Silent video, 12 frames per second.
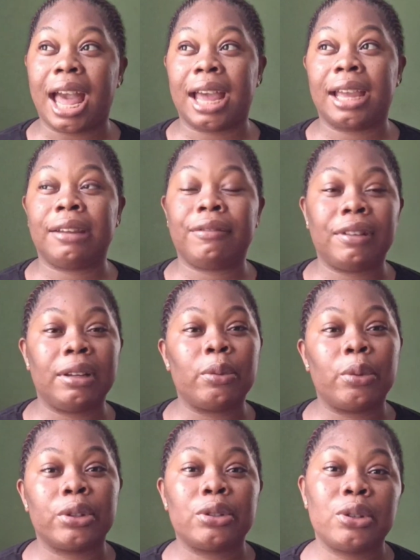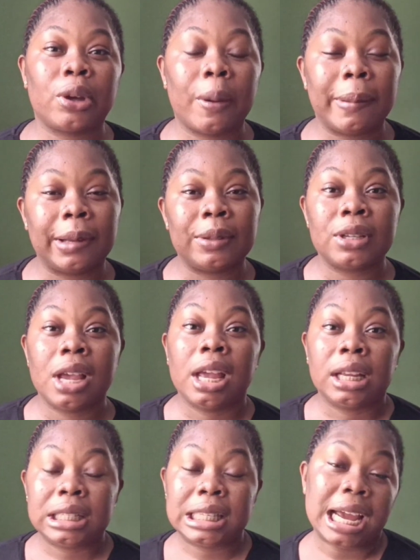I really want to talk about
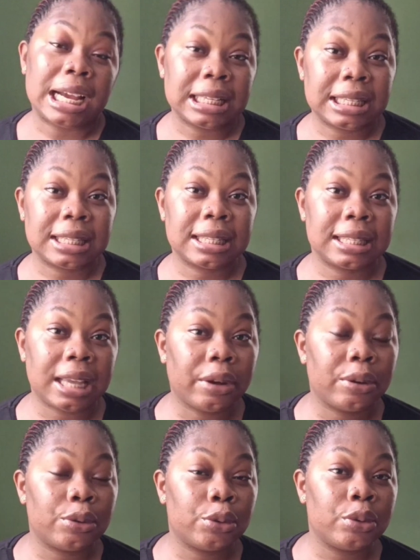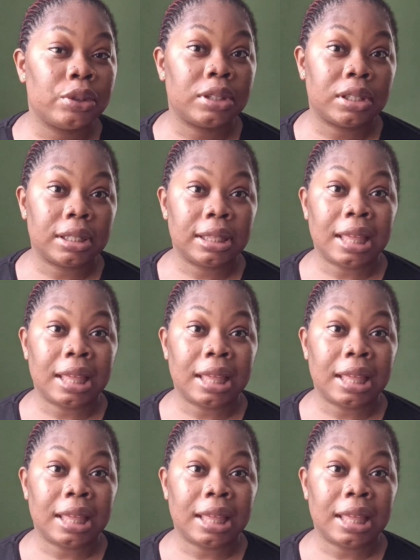dark circles.